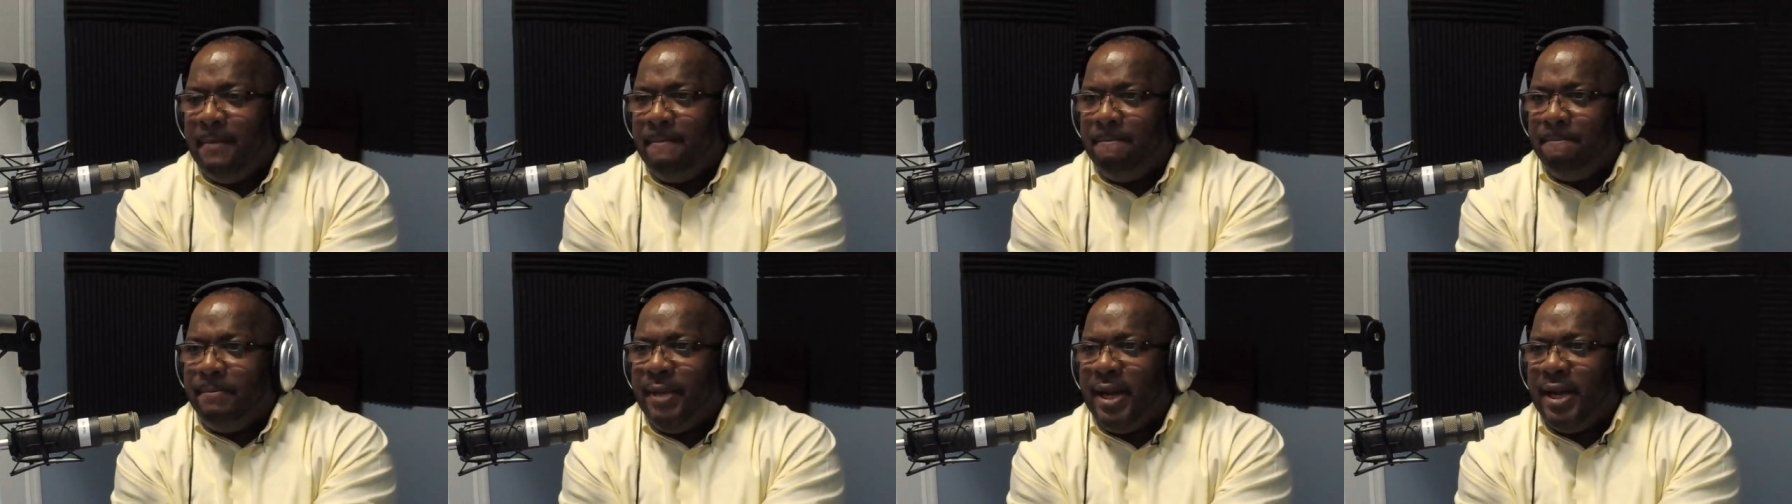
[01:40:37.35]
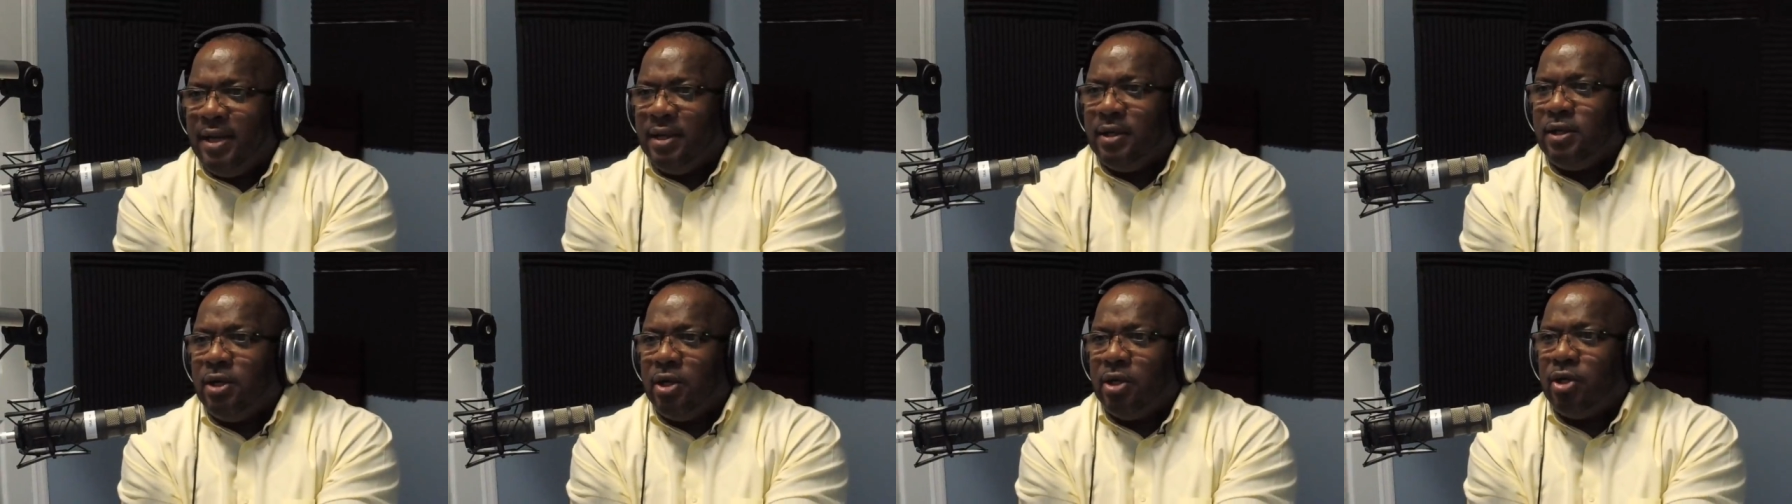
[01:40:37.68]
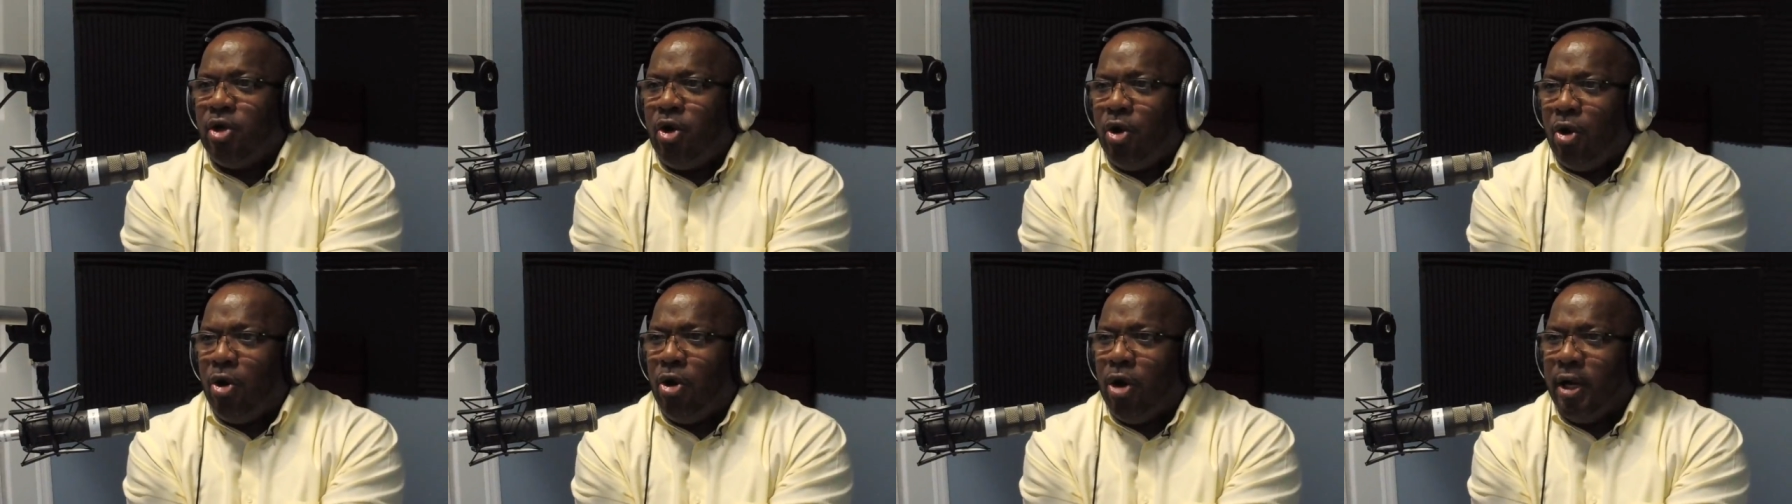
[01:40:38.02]
umbilical
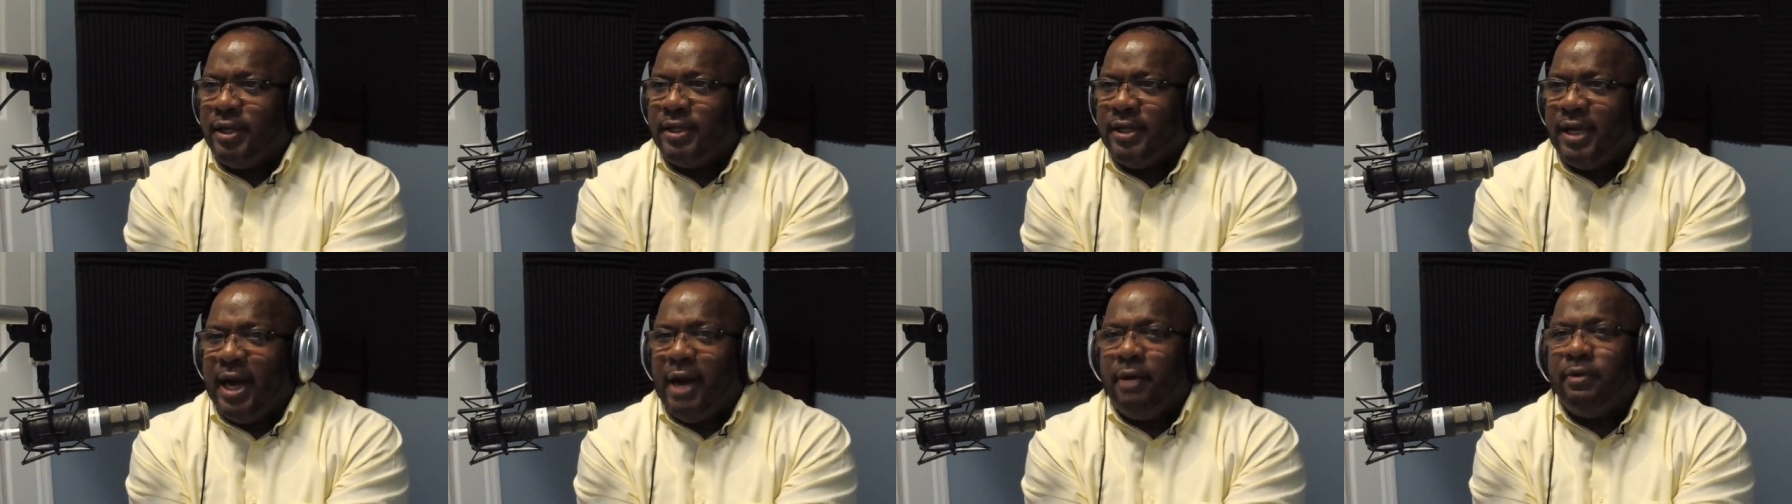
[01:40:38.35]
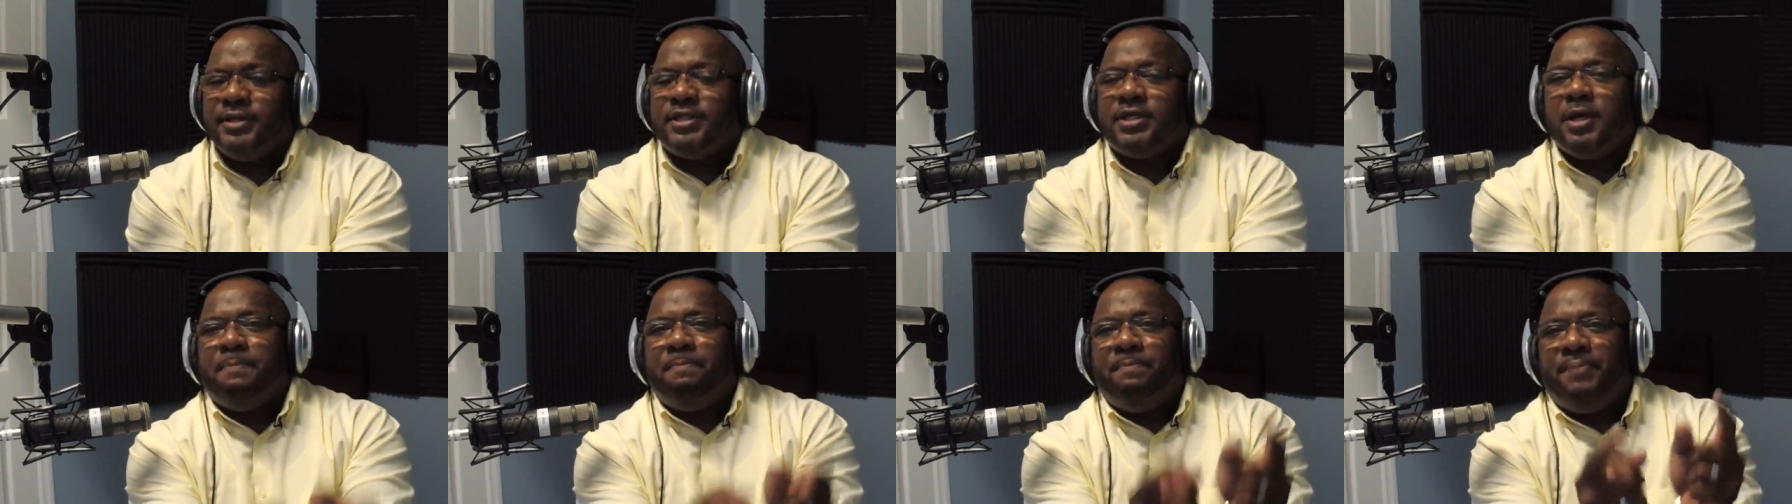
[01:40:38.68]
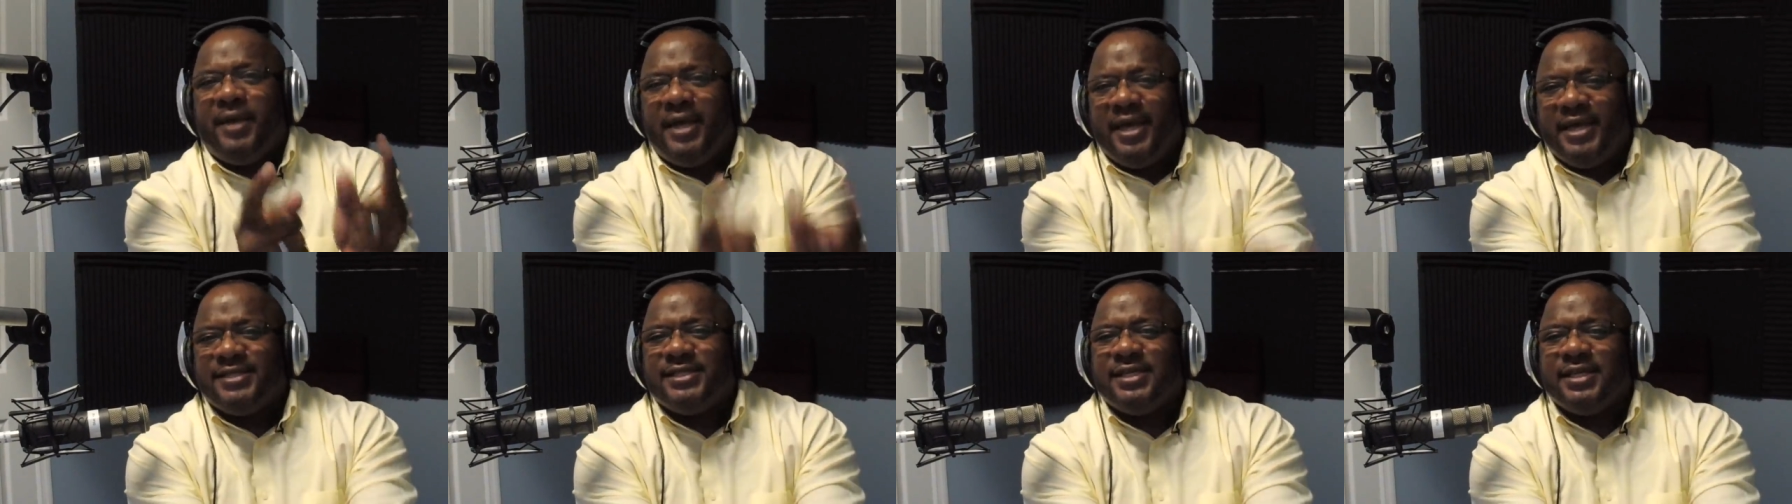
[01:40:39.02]
cord now is
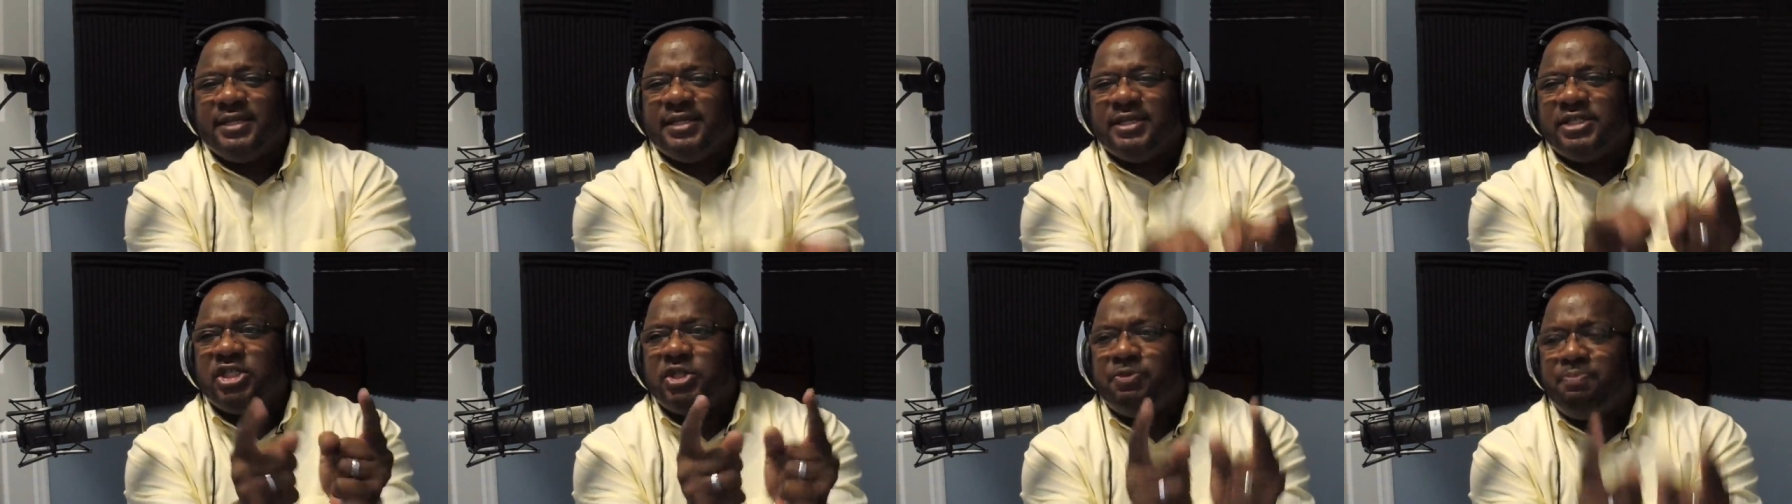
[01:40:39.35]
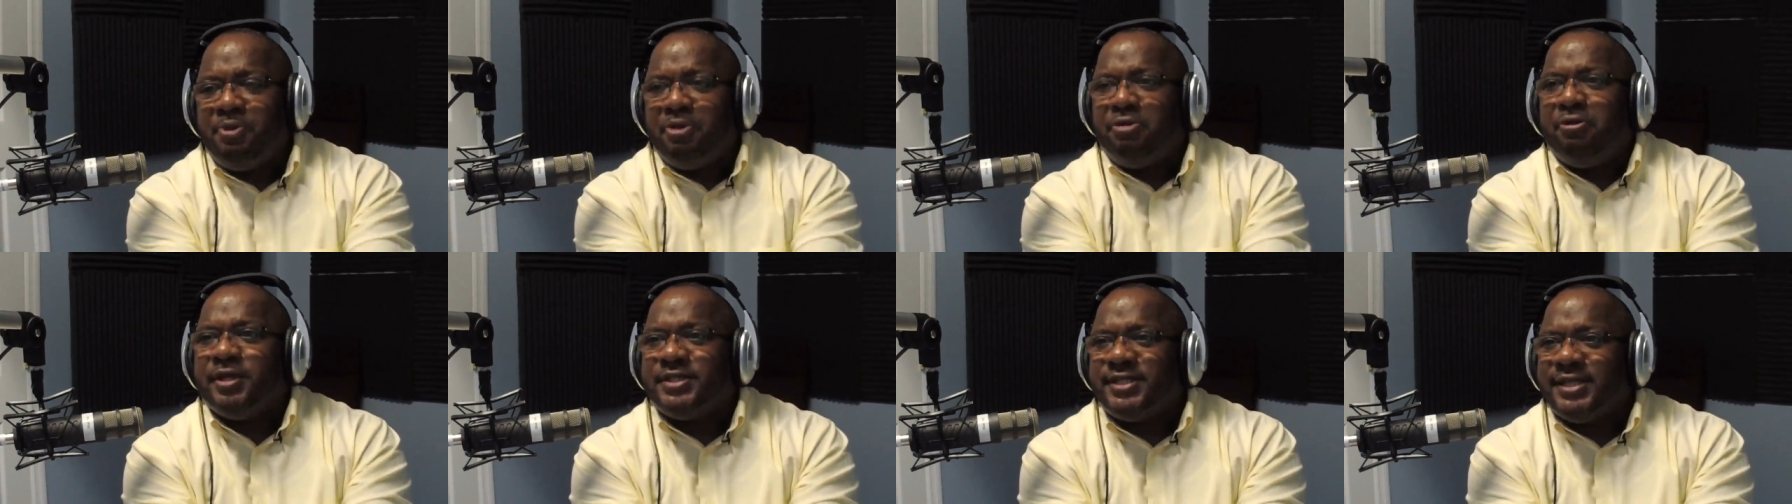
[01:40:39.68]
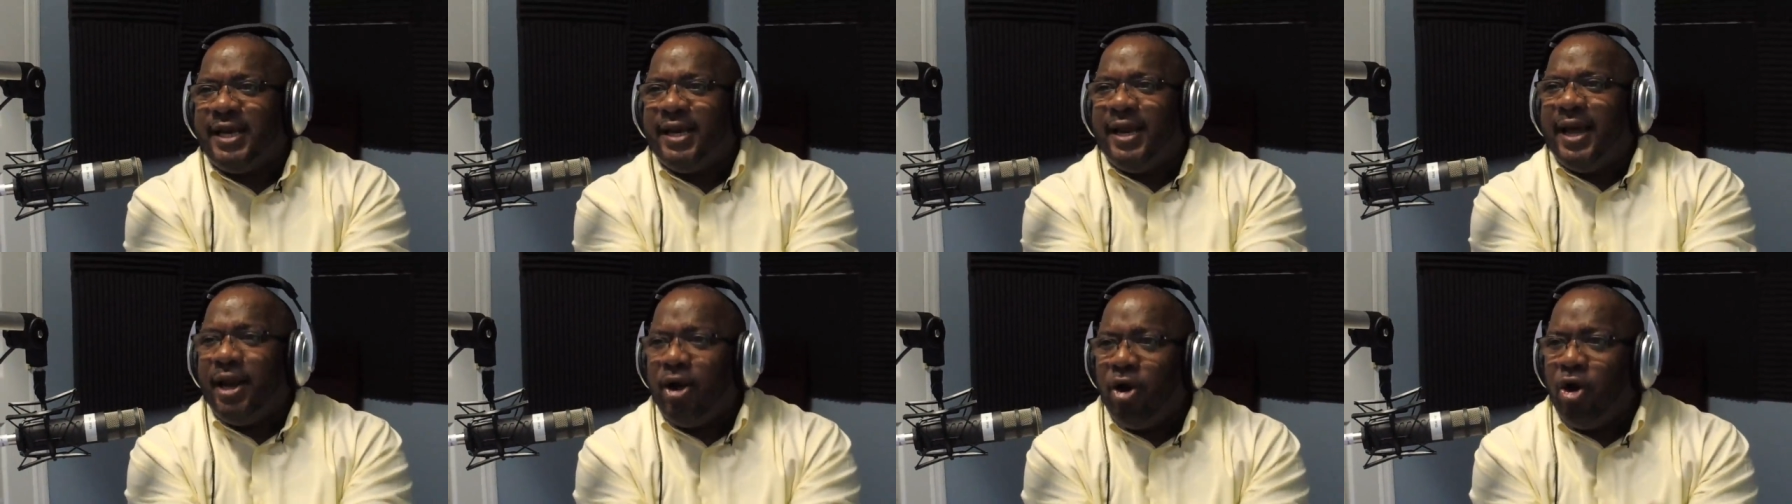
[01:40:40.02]
appeasing the spirits
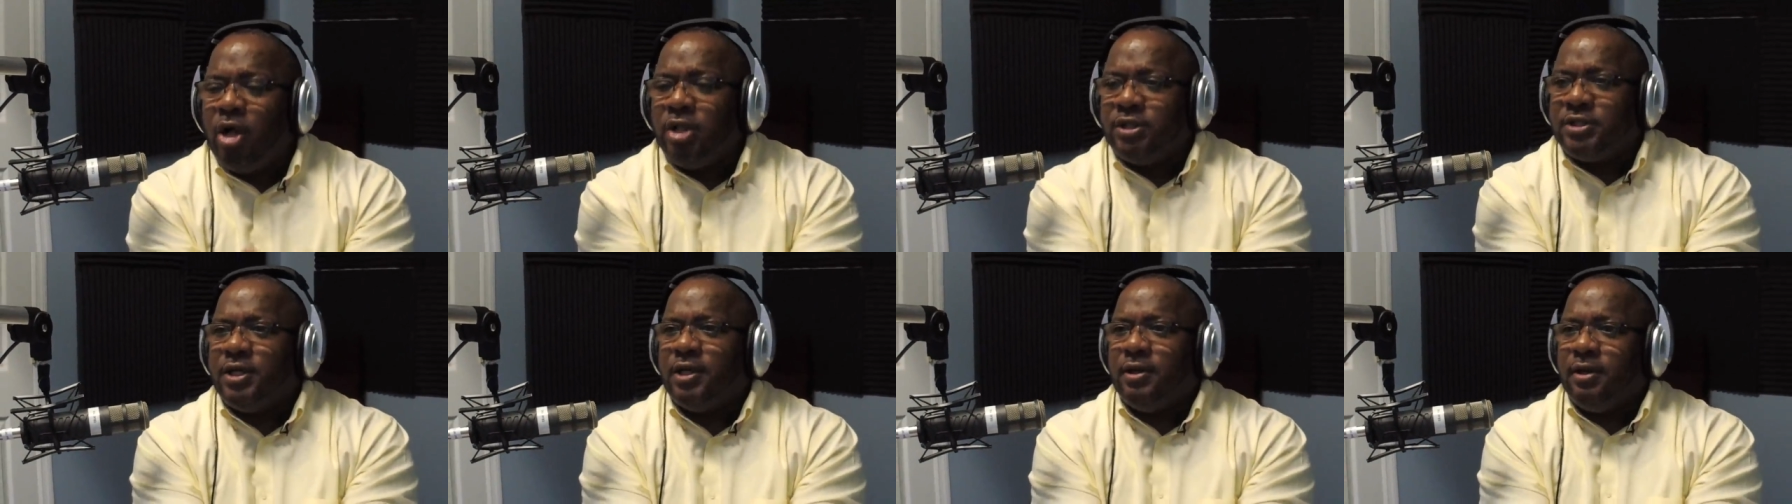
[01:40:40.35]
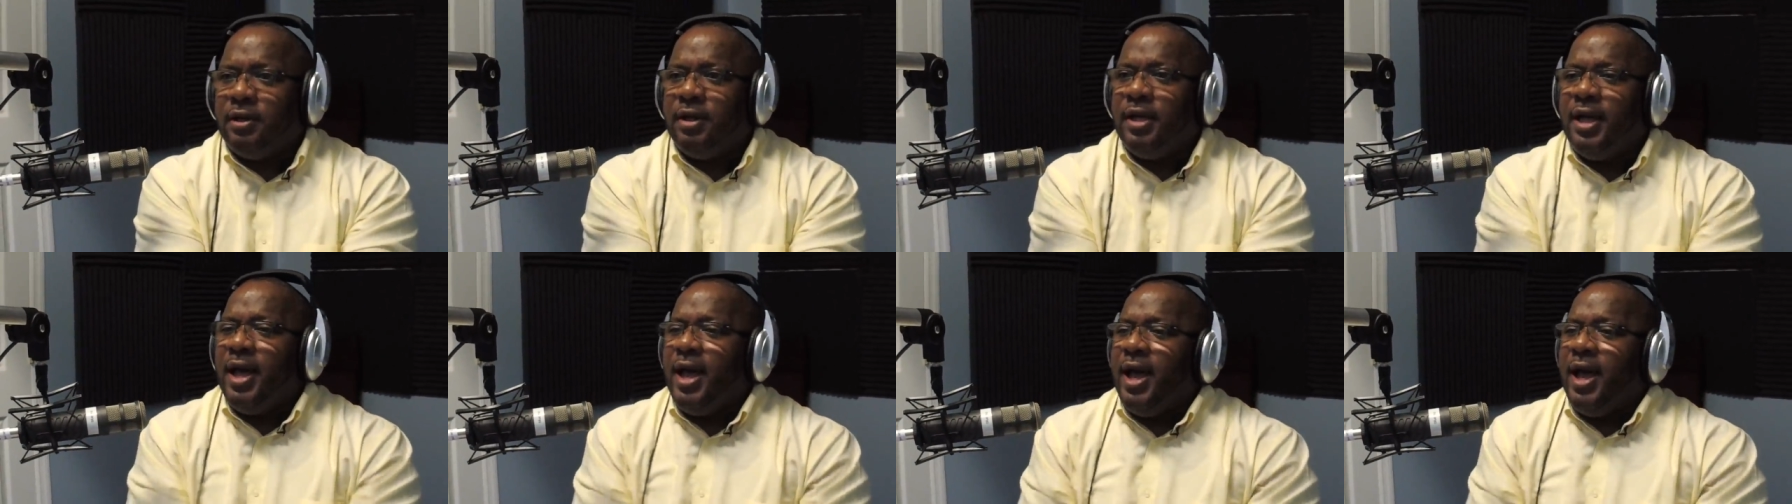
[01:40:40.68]
at that altar.